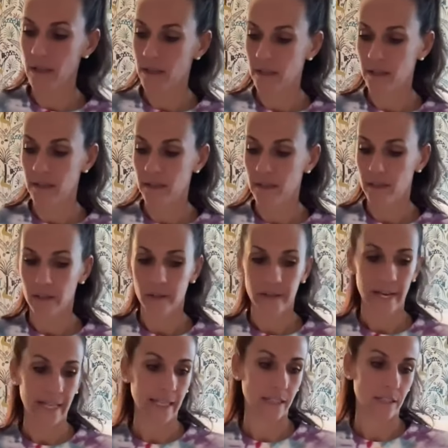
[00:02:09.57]

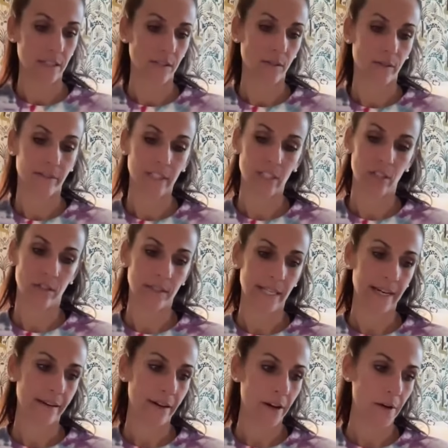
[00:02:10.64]
Okay, let's do original
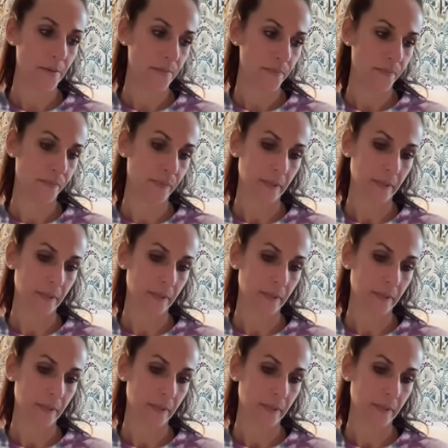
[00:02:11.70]
tarot.